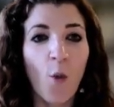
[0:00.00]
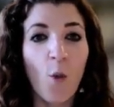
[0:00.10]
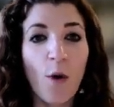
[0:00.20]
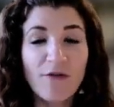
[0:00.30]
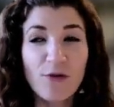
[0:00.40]

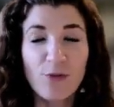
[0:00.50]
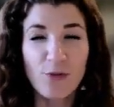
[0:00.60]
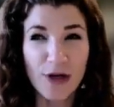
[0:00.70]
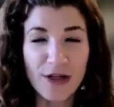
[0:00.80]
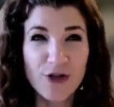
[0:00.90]
One of the
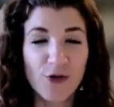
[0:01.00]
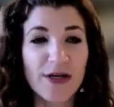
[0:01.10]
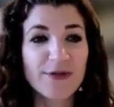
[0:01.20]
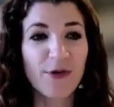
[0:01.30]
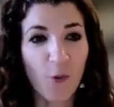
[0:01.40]
real
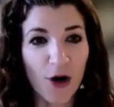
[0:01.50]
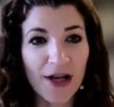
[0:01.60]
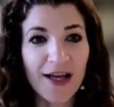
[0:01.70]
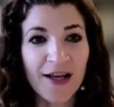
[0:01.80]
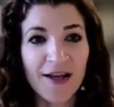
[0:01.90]
joys with
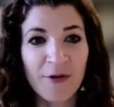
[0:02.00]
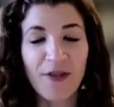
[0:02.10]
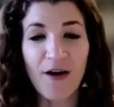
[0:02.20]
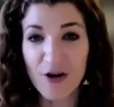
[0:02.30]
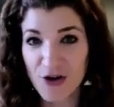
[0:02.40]
working
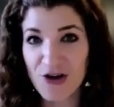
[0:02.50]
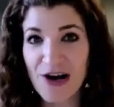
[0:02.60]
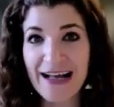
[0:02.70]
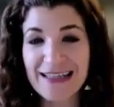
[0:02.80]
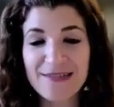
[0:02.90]
with
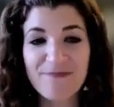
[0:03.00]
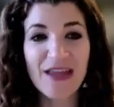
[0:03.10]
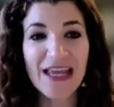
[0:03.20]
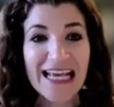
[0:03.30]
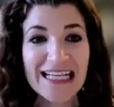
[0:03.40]
undergrads
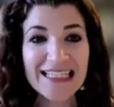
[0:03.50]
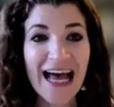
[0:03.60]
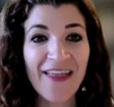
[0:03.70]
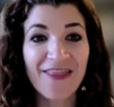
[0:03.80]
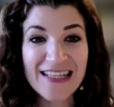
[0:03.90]
is
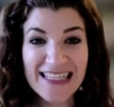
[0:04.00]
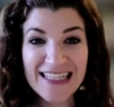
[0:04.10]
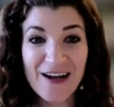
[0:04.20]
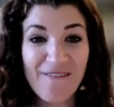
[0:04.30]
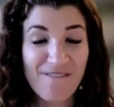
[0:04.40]
that this
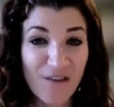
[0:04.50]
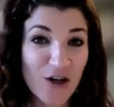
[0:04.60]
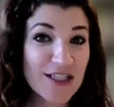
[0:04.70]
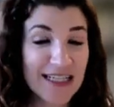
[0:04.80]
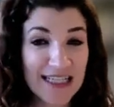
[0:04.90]
is their
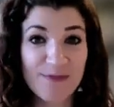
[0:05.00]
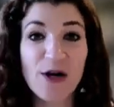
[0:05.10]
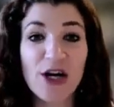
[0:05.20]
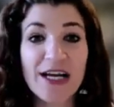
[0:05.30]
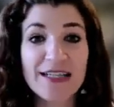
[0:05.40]
first
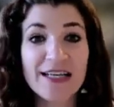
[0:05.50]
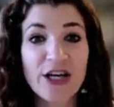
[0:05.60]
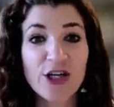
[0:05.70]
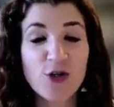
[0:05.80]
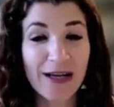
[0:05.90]
experience
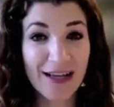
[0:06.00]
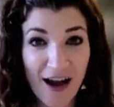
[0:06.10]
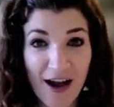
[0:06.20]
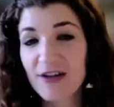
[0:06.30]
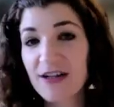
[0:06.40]
doing
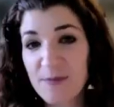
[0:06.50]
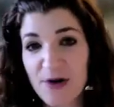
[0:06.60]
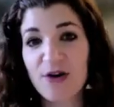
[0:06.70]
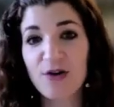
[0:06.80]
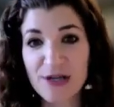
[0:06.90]
novel
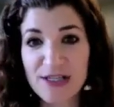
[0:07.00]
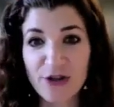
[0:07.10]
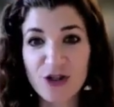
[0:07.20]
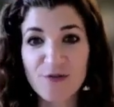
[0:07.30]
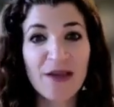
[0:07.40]
empirical
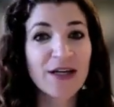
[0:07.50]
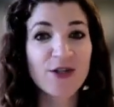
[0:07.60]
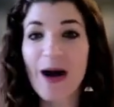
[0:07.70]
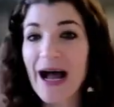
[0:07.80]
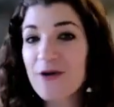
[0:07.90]
research.
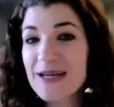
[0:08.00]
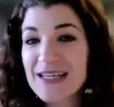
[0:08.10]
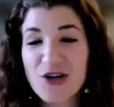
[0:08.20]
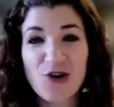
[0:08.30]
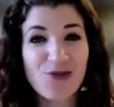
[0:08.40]
So I don't need
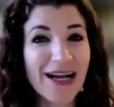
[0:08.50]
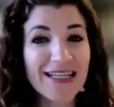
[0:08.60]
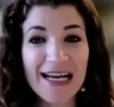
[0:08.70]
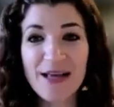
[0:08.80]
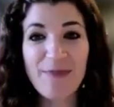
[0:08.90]
to
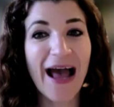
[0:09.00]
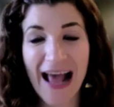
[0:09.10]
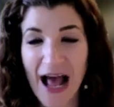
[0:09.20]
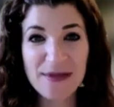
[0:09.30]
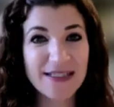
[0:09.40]
correct any bad
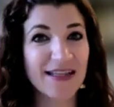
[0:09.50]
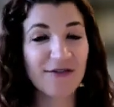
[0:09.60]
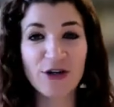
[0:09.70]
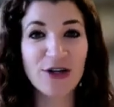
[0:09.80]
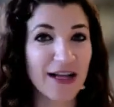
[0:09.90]
habits they've
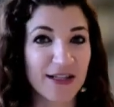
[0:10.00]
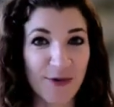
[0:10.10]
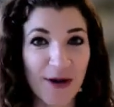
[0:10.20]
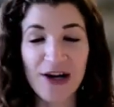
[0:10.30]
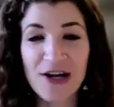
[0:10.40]
learned
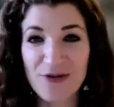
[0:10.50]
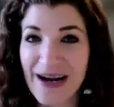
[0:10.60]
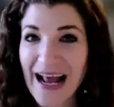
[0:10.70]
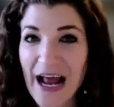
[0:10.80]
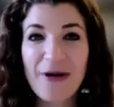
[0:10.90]
elsewhere,
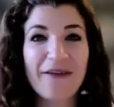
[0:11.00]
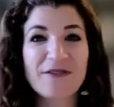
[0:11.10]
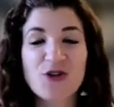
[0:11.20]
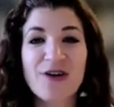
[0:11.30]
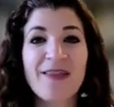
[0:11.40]
right? I don't have
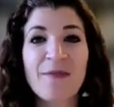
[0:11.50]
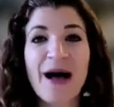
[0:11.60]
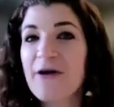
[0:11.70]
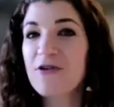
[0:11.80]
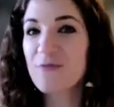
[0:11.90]
to train them
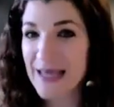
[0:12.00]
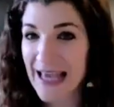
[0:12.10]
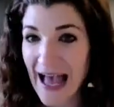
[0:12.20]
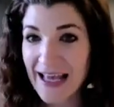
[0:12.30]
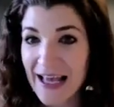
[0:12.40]
out of
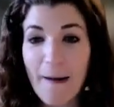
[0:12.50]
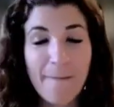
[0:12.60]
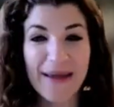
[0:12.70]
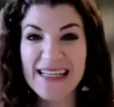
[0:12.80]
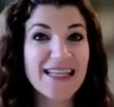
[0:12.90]
p-hacking
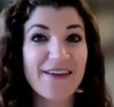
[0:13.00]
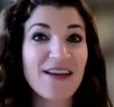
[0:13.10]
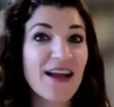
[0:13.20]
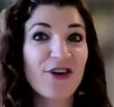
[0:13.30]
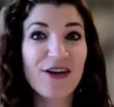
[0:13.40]
because they've
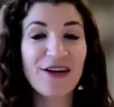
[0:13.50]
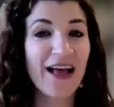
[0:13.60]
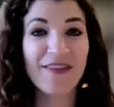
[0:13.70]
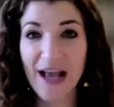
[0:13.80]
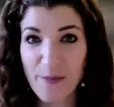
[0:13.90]
never even
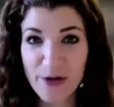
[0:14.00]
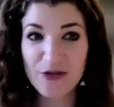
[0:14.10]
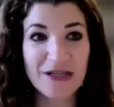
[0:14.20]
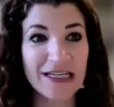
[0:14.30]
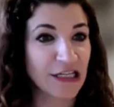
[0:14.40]
had the
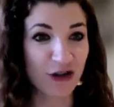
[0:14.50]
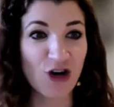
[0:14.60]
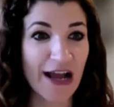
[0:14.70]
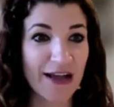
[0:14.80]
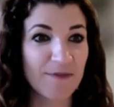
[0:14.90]
opportunity to
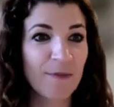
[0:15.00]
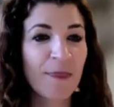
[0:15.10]
try it.